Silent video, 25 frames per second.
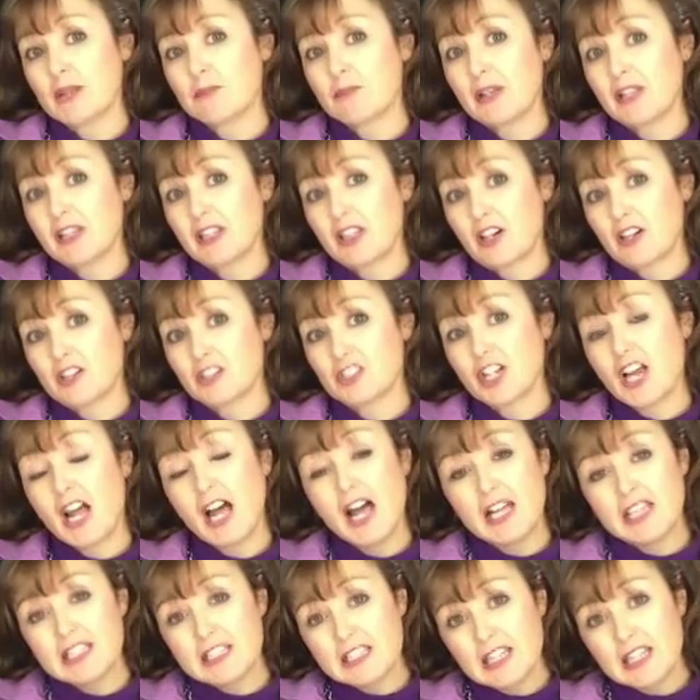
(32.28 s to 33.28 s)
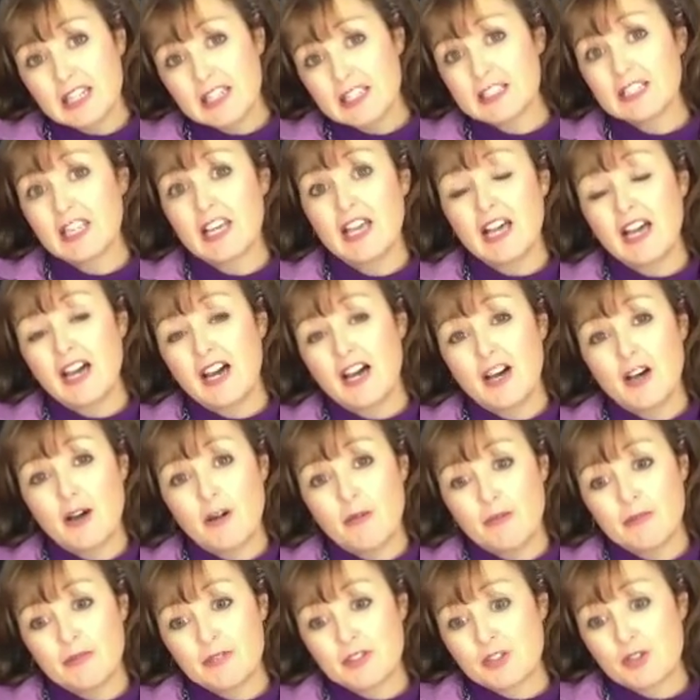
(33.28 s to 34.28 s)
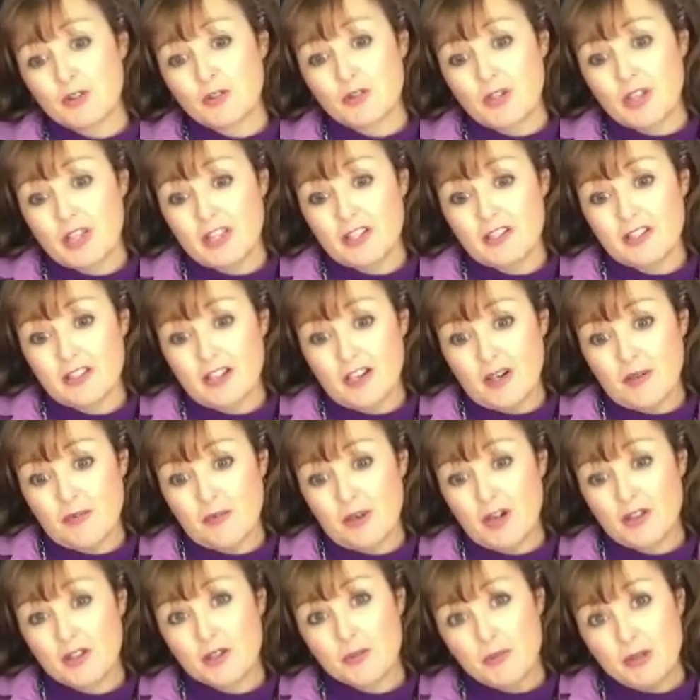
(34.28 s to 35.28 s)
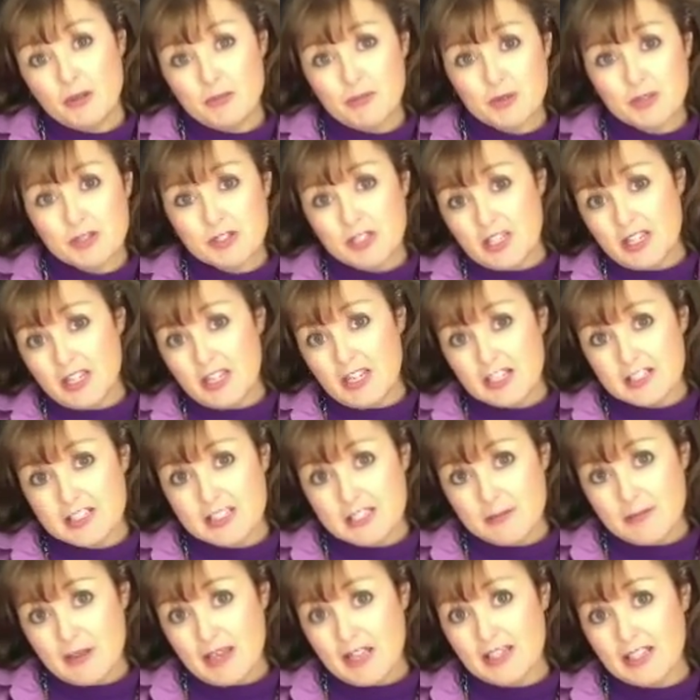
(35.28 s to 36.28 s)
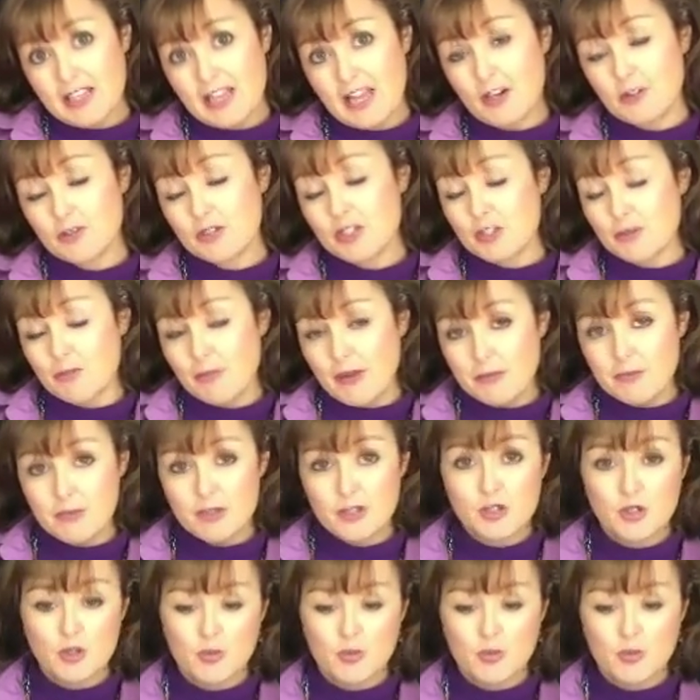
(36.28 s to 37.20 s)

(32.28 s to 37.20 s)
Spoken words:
my large light so that other people sitting next to me on the couch, it might be too